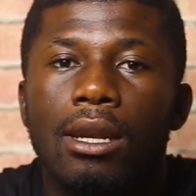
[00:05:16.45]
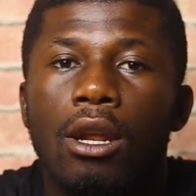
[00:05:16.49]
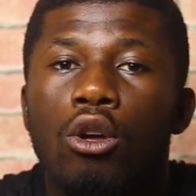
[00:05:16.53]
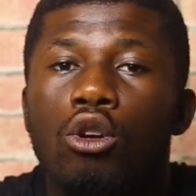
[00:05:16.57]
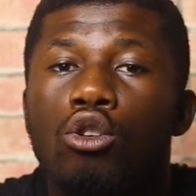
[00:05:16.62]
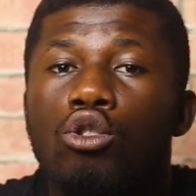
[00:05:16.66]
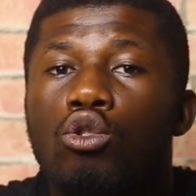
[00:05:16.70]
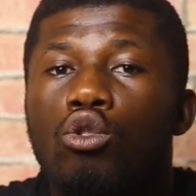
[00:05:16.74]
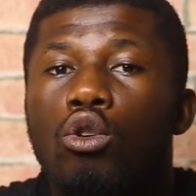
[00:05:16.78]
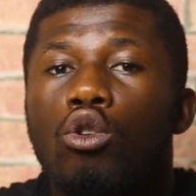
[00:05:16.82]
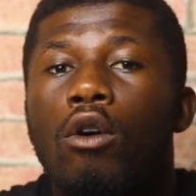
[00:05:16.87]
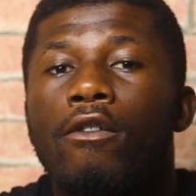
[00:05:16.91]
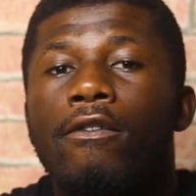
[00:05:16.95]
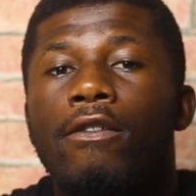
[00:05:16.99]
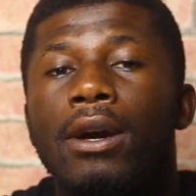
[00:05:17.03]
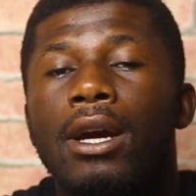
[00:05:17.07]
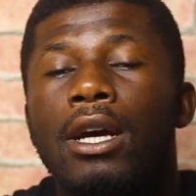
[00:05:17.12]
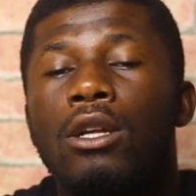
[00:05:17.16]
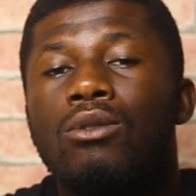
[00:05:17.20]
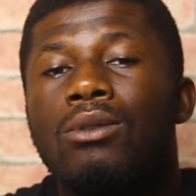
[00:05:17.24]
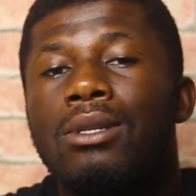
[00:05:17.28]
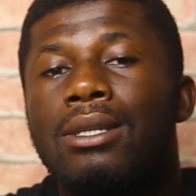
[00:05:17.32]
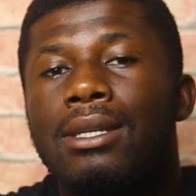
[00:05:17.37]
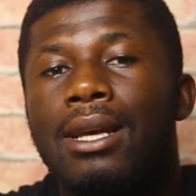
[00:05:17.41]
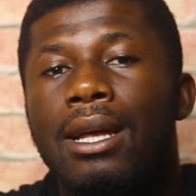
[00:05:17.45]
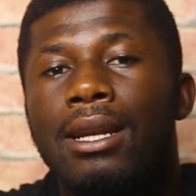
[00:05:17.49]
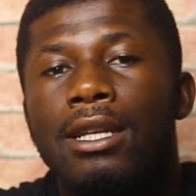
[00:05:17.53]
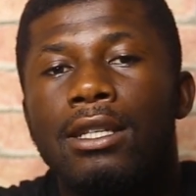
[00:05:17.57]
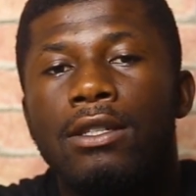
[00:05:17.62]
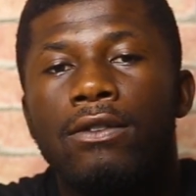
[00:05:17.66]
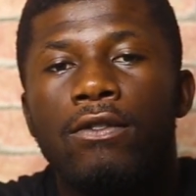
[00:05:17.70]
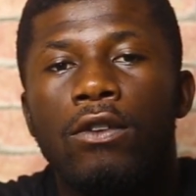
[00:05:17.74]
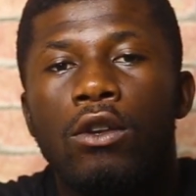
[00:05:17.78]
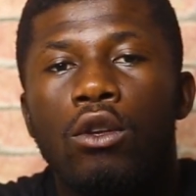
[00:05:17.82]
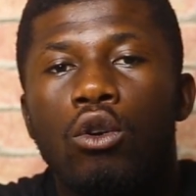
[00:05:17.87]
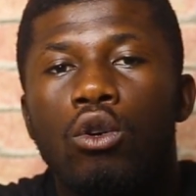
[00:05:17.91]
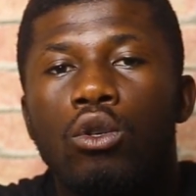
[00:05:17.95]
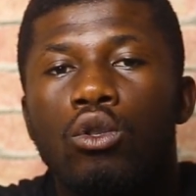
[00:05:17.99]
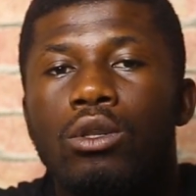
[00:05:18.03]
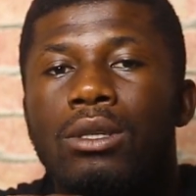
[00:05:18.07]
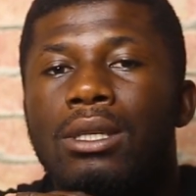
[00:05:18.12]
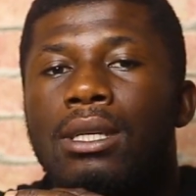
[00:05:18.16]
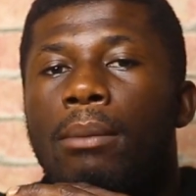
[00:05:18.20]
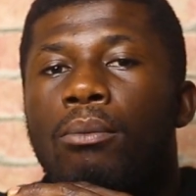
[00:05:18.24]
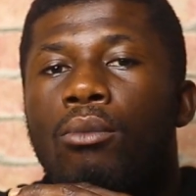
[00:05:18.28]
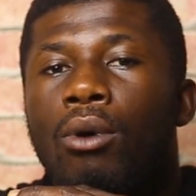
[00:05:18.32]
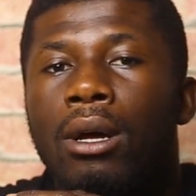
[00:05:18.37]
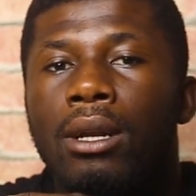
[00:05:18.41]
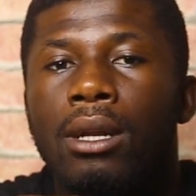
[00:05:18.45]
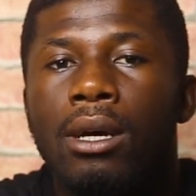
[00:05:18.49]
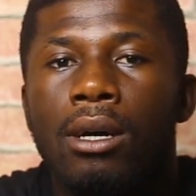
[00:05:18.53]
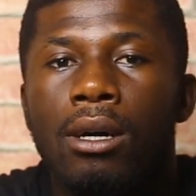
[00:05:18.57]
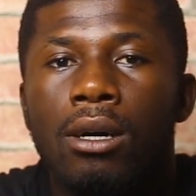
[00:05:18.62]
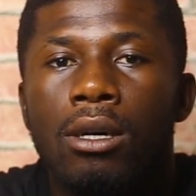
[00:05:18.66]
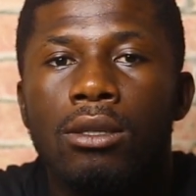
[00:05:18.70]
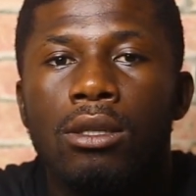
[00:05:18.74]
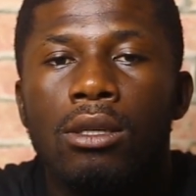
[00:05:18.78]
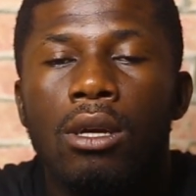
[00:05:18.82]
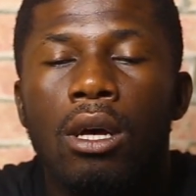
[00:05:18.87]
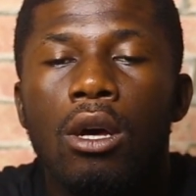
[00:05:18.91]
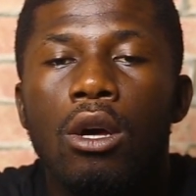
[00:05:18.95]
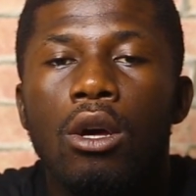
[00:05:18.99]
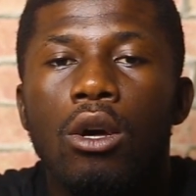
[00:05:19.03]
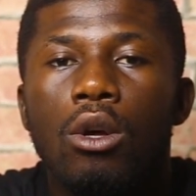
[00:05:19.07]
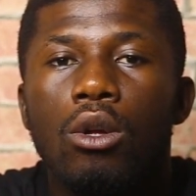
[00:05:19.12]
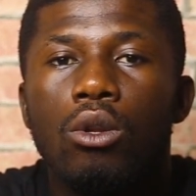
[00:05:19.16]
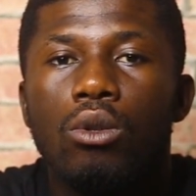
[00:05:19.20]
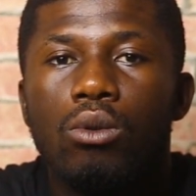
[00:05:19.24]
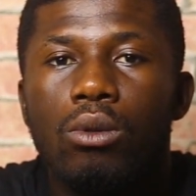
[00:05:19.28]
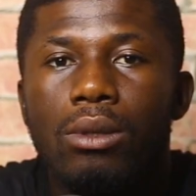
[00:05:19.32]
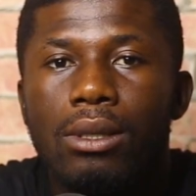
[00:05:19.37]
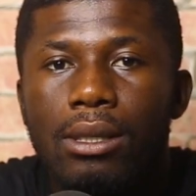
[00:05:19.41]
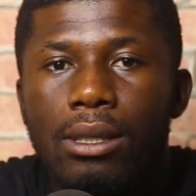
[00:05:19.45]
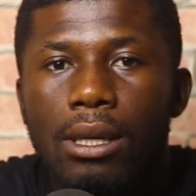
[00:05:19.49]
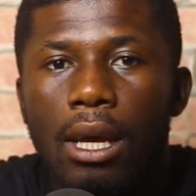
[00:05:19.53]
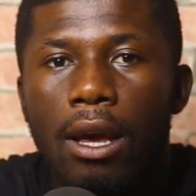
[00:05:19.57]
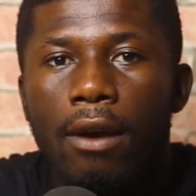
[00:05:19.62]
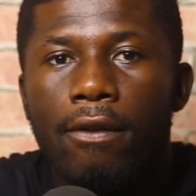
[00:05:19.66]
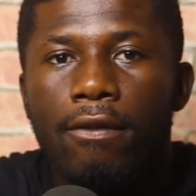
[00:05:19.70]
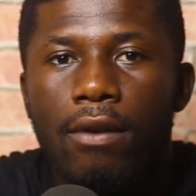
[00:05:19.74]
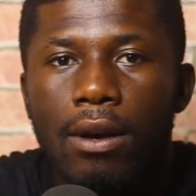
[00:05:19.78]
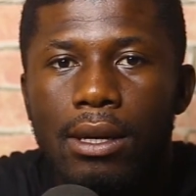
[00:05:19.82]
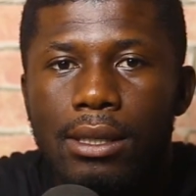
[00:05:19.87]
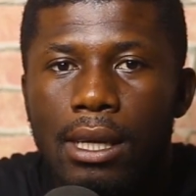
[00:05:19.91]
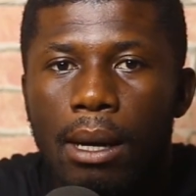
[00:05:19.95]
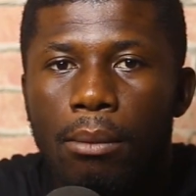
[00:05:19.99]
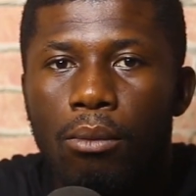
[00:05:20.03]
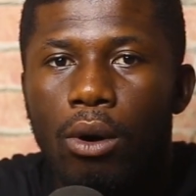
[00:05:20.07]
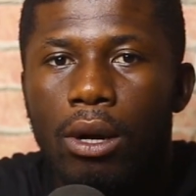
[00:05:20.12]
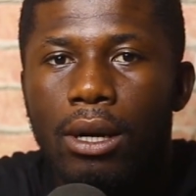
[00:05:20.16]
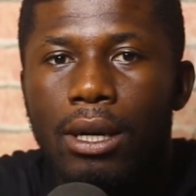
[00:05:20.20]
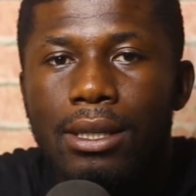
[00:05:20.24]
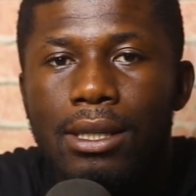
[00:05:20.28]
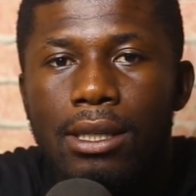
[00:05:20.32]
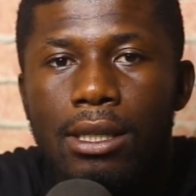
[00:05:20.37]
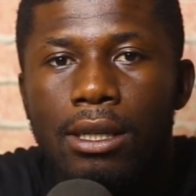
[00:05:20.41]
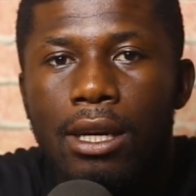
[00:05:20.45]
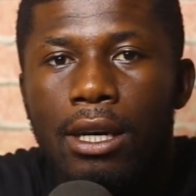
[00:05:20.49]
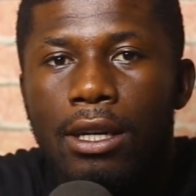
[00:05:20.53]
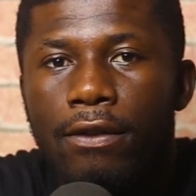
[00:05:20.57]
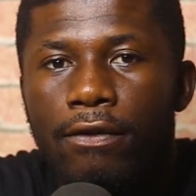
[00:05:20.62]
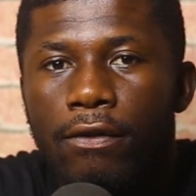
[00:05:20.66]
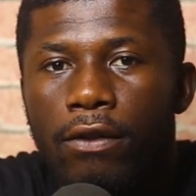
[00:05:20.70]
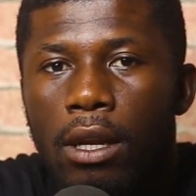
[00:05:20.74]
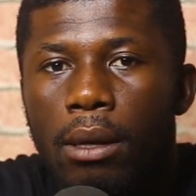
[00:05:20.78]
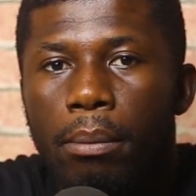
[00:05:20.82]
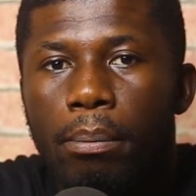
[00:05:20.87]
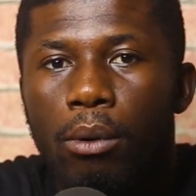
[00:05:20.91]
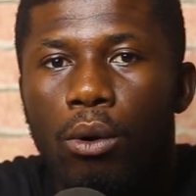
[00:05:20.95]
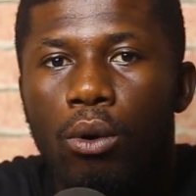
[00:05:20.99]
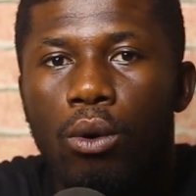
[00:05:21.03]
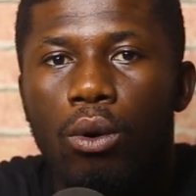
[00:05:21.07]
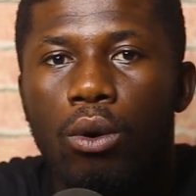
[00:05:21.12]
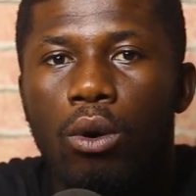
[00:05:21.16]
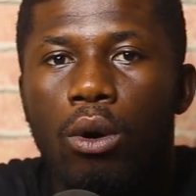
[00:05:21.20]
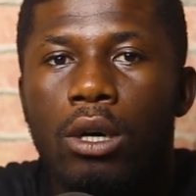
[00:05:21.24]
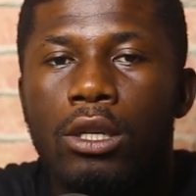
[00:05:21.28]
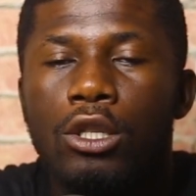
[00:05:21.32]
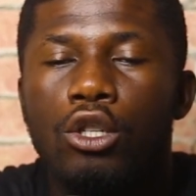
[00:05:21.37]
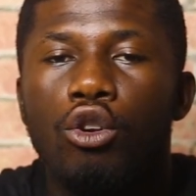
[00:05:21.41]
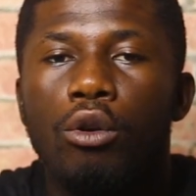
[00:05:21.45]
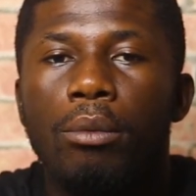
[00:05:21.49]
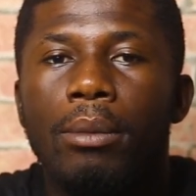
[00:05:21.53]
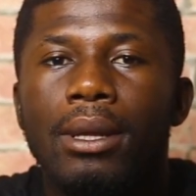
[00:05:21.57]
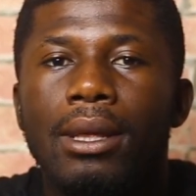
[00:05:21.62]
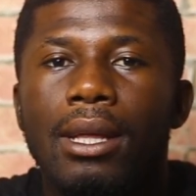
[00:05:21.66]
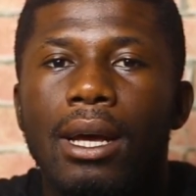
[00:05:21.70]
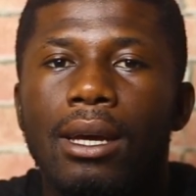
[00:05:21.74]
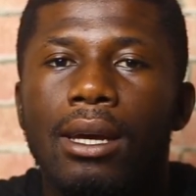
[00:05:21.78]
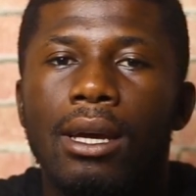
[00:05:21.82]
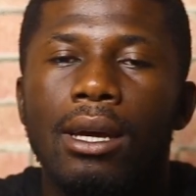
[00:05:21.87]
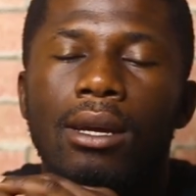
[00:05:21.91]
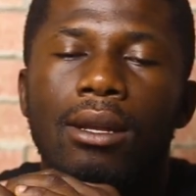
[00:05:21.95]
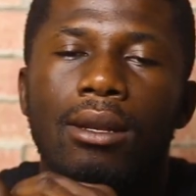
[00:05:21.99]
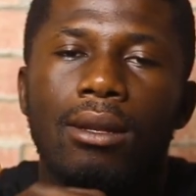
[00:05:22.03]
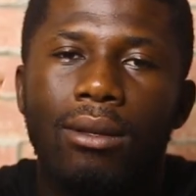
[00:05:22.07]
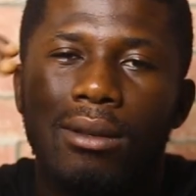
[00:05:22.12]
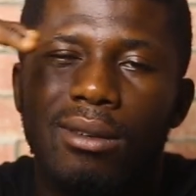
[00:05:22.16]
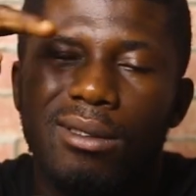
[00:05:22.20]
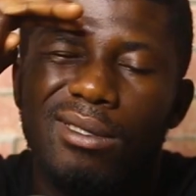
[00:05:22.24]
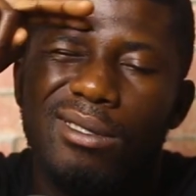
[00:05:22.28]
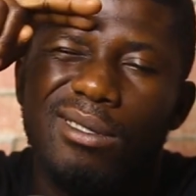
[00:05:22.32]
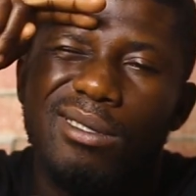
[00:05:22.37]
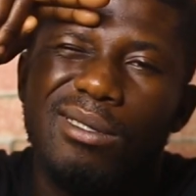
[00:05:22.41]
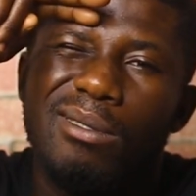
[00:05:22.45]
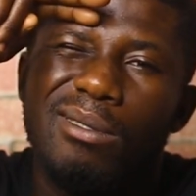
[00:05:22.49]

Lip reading: And also don't forget to send this video to someone else to save someone. This is Great Filippo. Until you meet again.